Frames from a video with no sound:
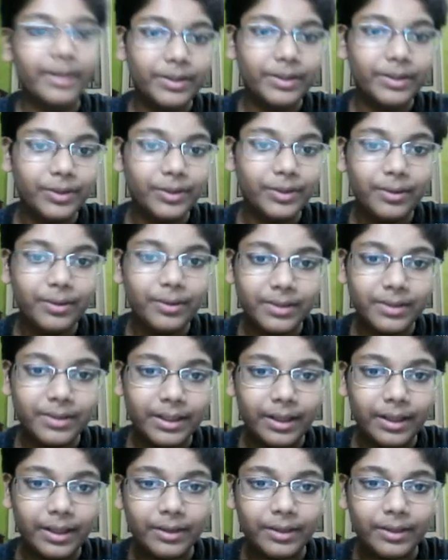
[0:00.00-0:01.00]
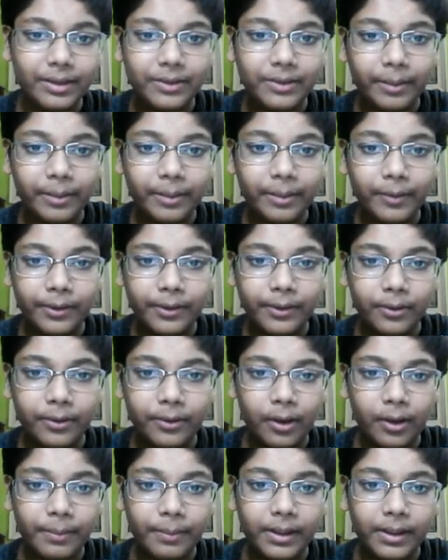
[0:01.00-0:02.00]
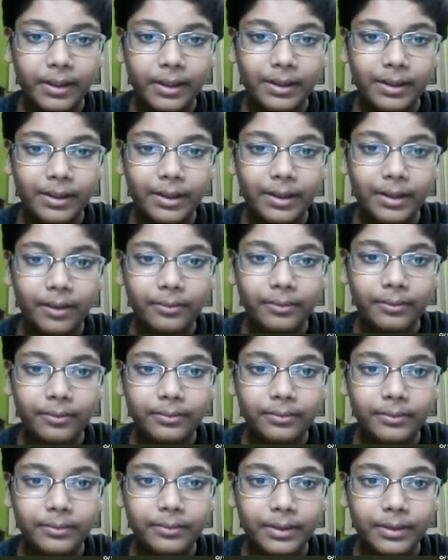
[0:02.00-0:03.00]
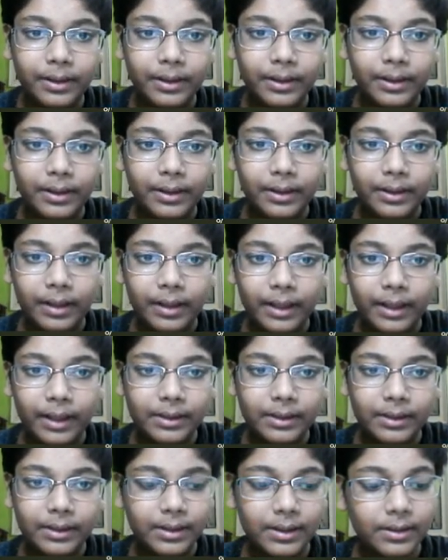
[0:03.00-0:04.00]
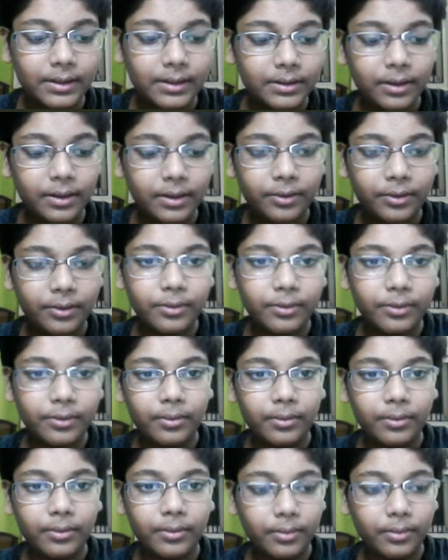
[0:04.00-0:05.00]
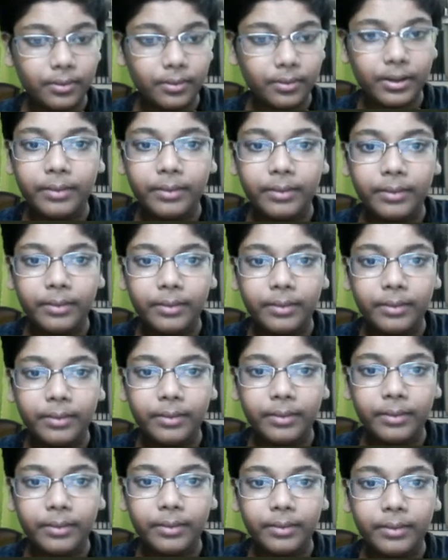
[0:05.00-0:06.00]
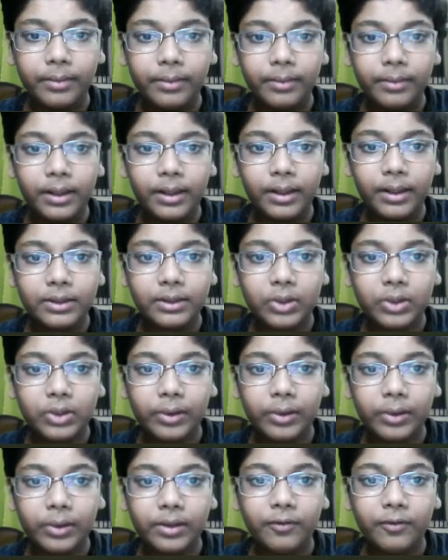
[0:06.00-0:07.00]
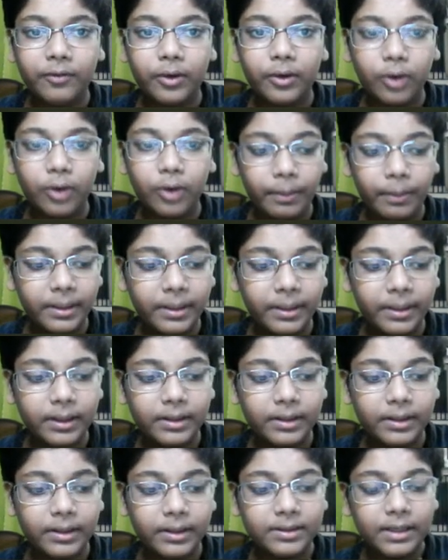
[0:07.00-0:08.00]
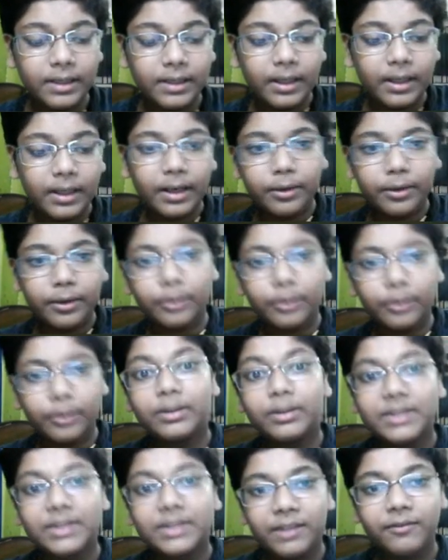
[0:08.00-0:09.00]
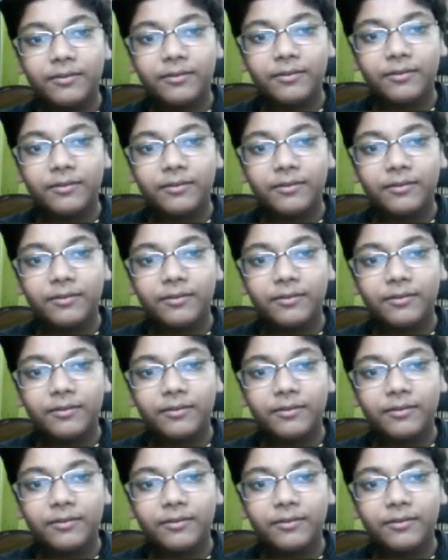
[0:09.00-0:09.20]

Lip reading: jokes in here. So I'm going to copy it down like this. Control. Okay. The terminal shortcut for copying is Control Shift